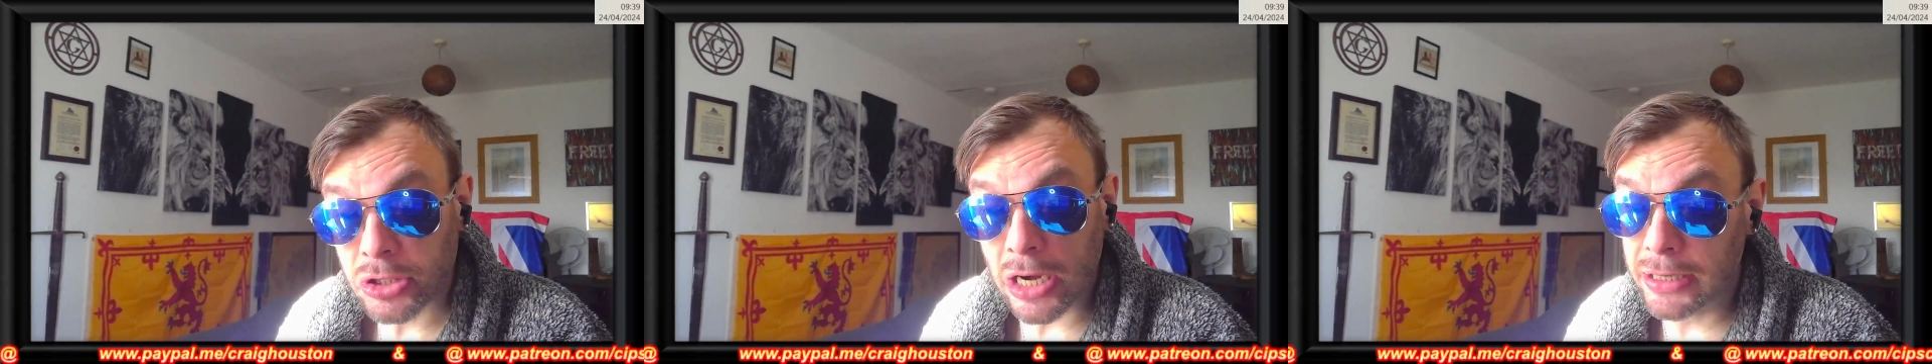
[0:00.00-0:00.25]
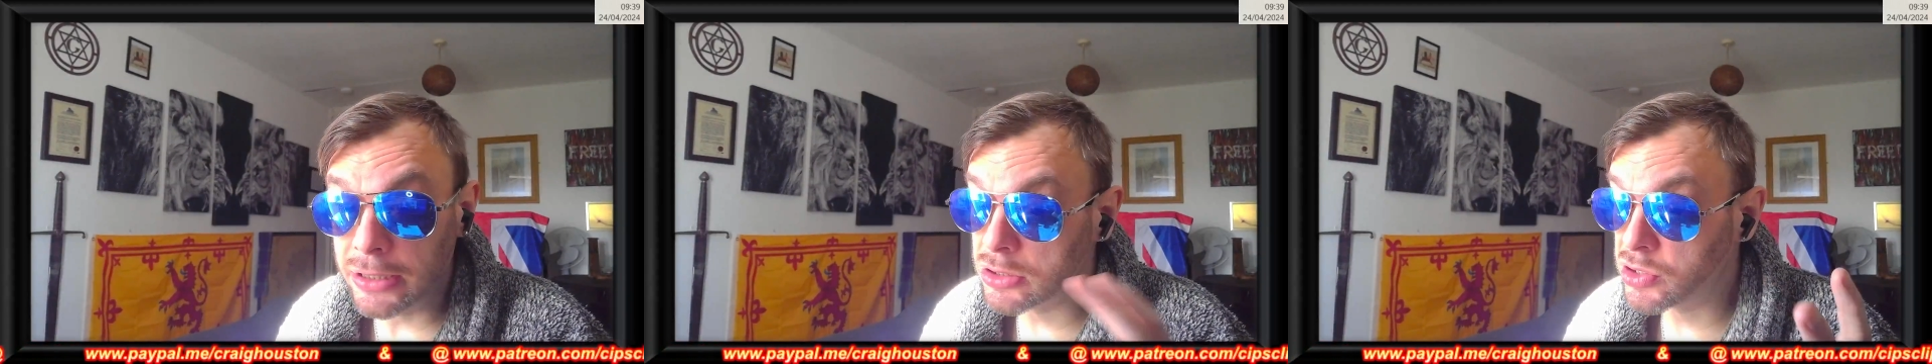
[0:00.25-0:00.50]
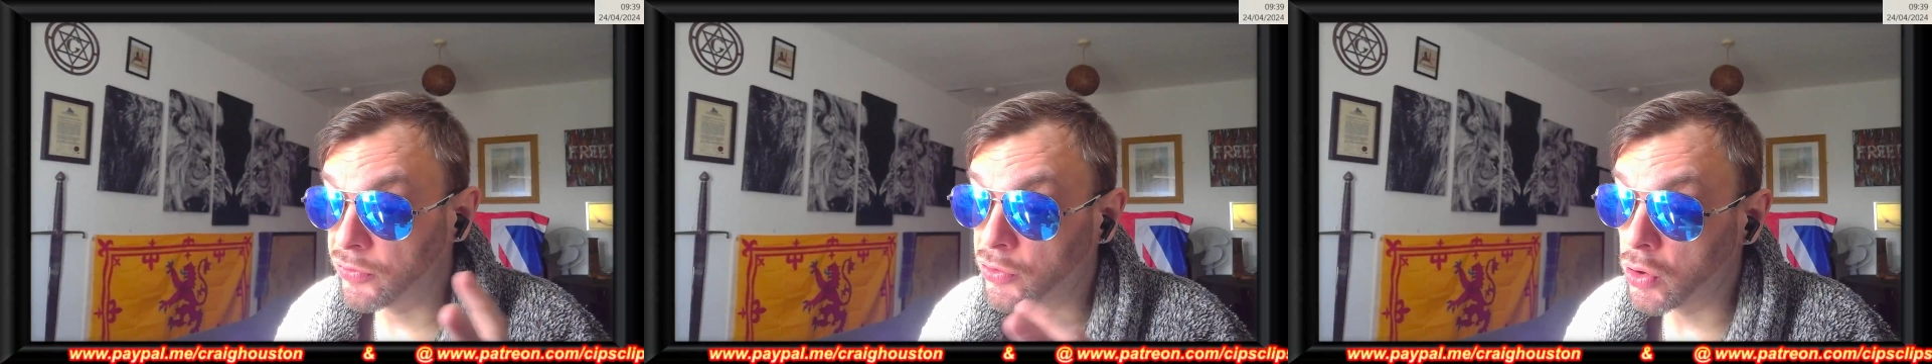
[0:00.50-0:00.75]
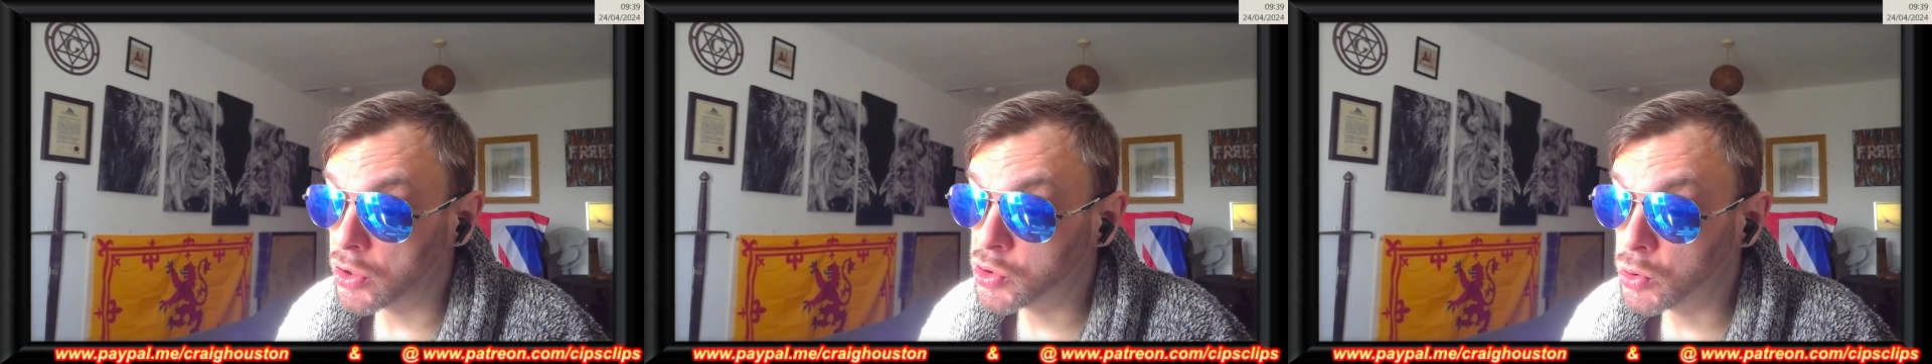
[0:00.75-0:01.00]
China's have
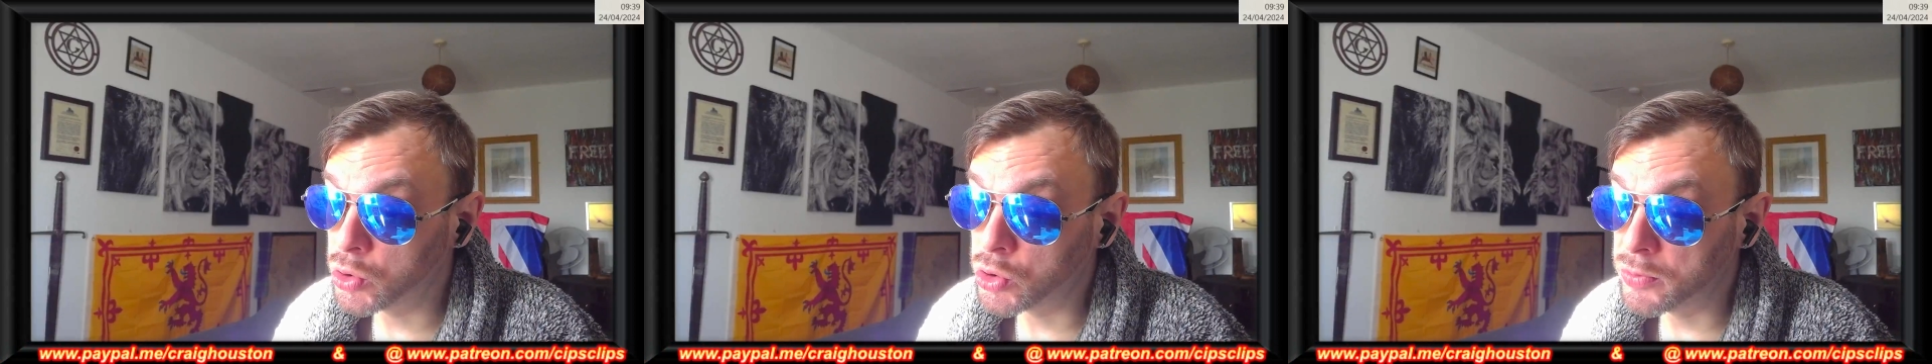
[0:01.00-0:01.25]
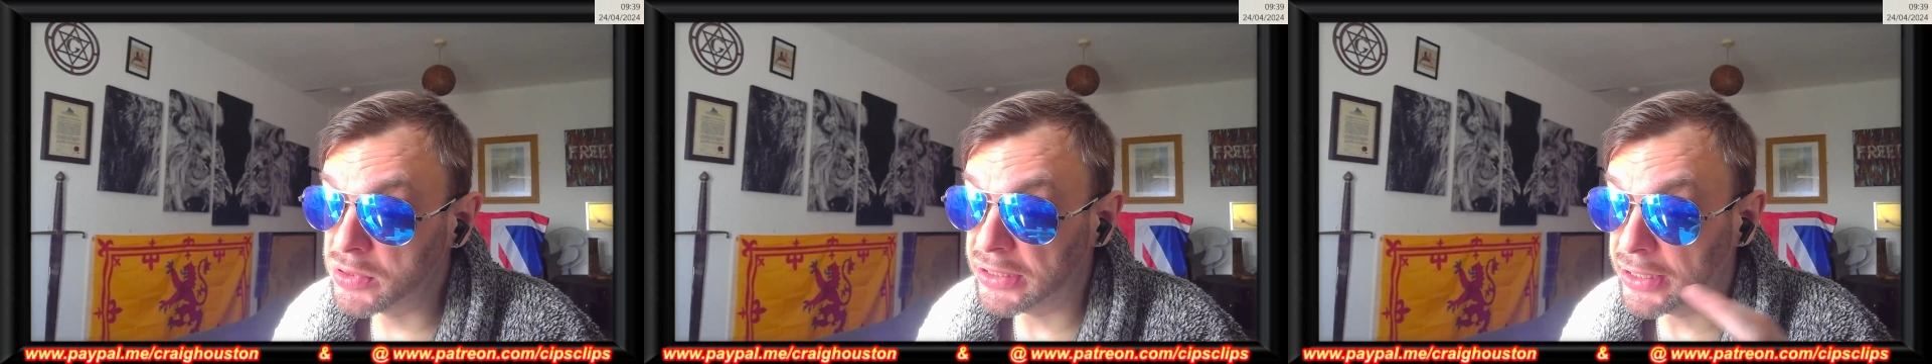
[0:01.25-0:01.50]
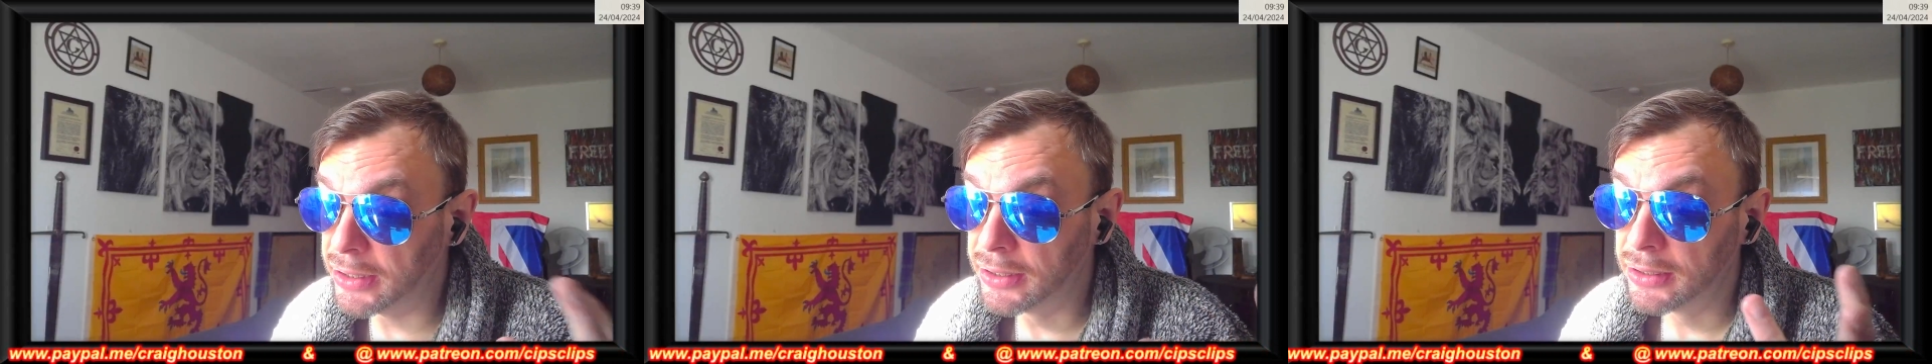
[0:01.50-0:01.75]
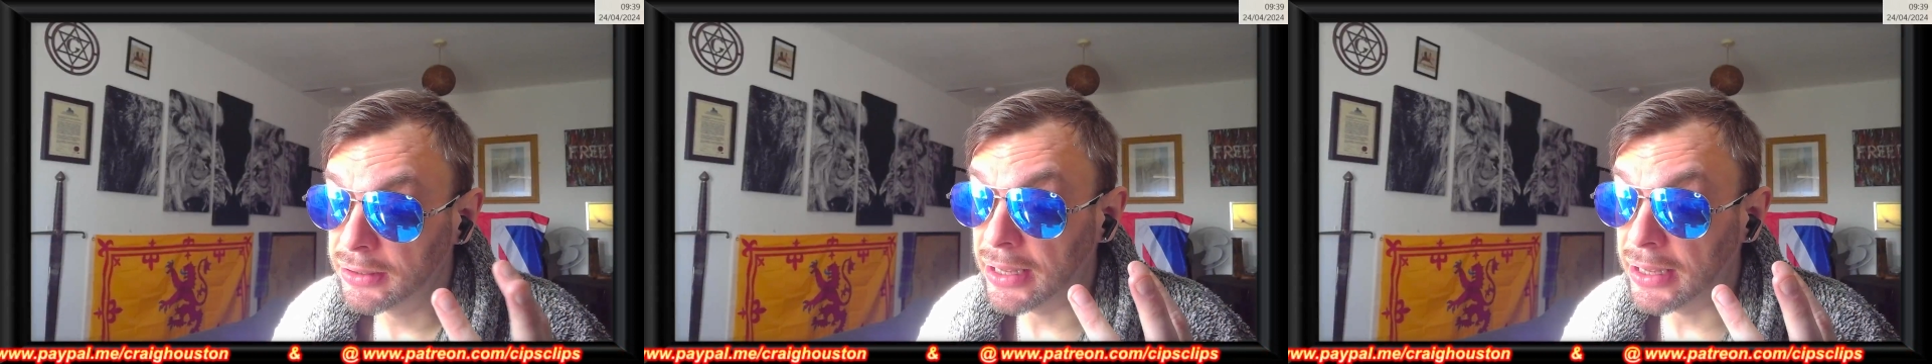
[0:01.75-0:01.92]
got a social media,